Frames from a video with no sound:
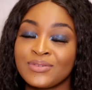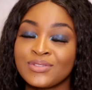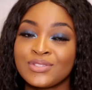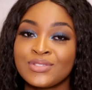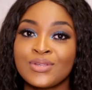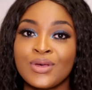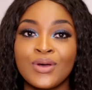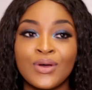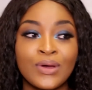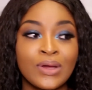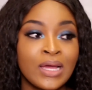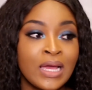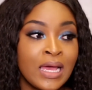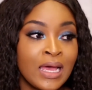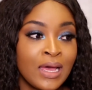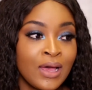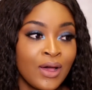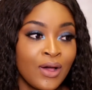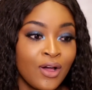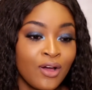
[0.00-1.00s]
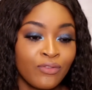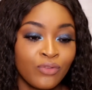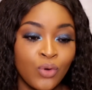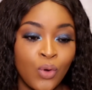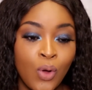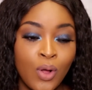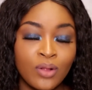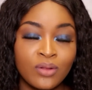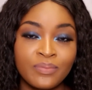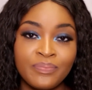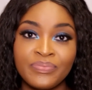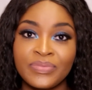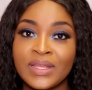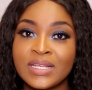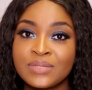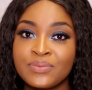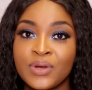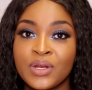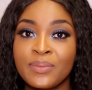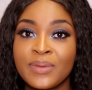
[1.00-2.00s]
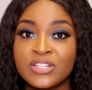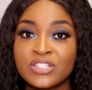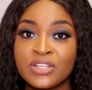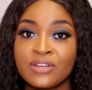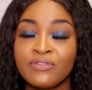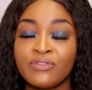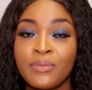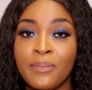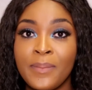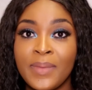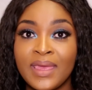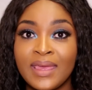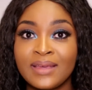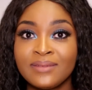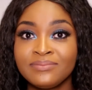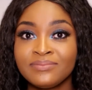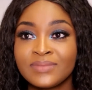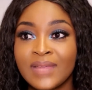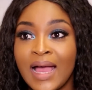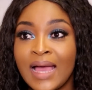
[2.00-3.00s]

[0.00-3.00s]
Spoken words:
So overall, that's pretty much it for me.